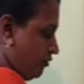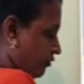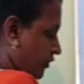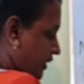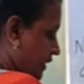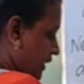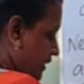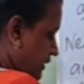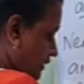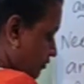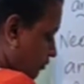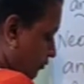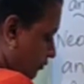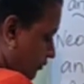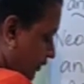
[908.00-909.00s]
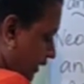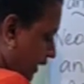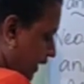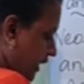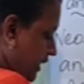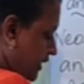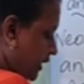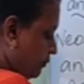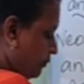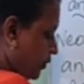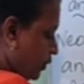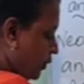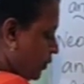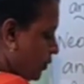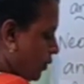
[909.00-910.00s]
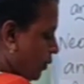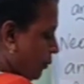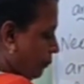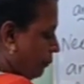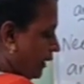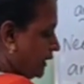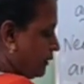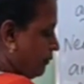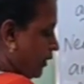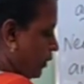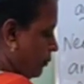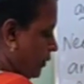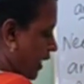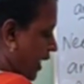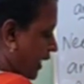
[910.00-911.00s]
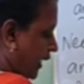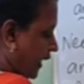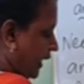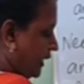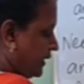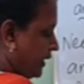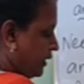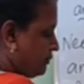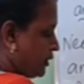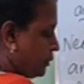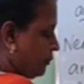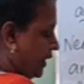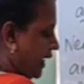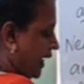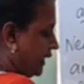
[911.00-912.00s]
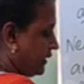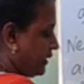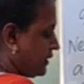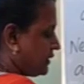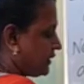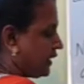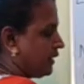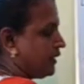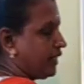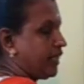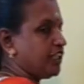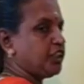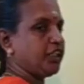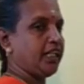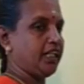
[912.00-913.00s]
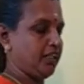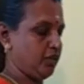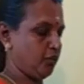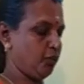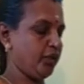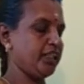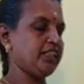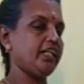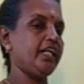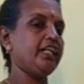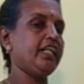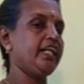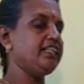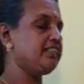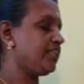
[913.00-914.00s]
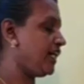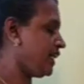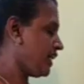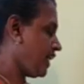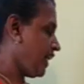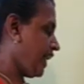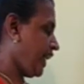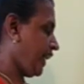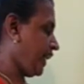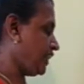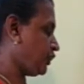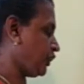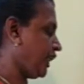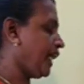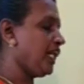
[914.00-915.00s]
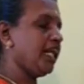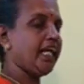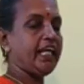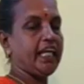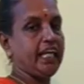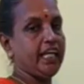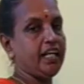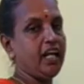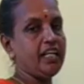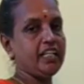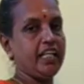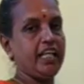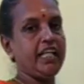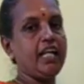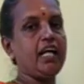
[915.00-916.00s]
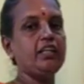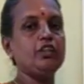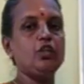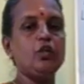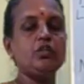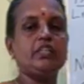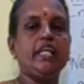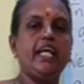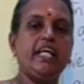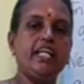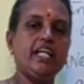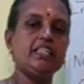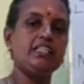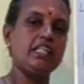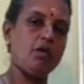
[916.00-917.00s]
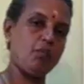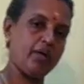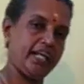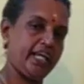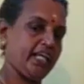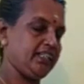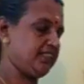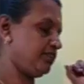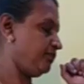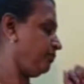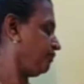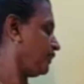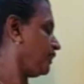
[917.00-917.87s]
Which is Egypt to Mesopotamia. It seems to be like this region which contains Israel, Iran, Iraq, those areas nowadays.